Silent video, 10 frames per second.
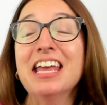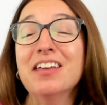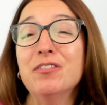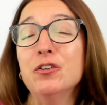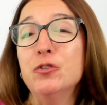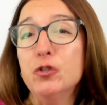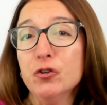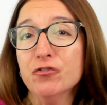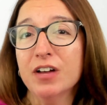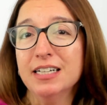If you
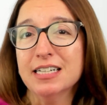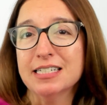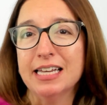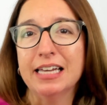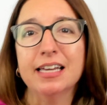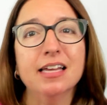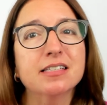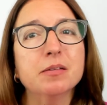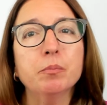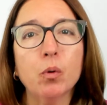do find a tick,
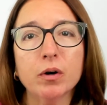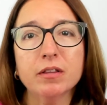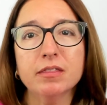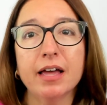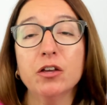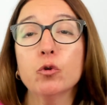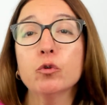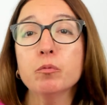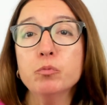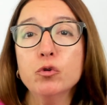it's important that you
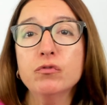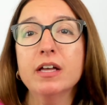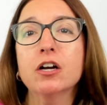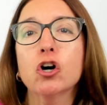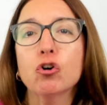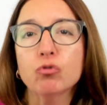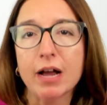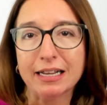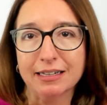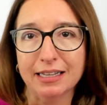remove it
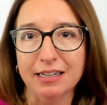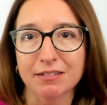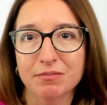correctly.